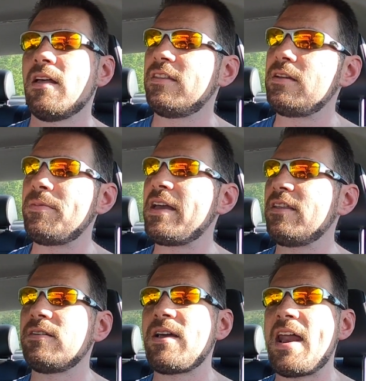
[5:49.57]
That's something
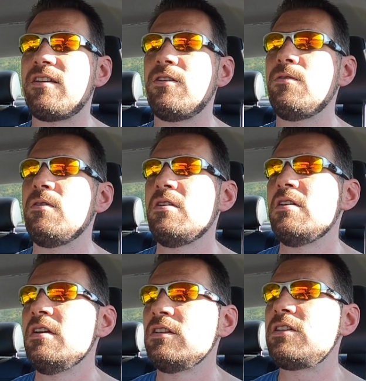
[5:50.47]
else I've got to do.
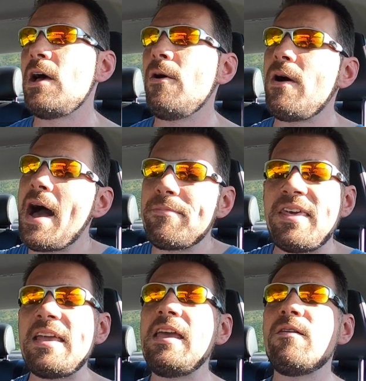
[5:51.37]
So I'm
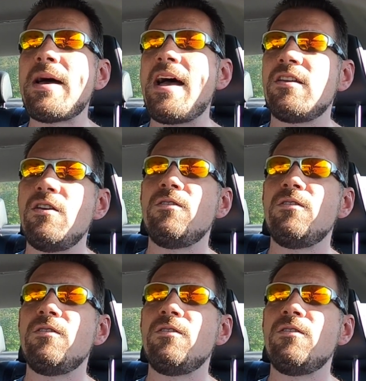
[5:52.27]
thinking about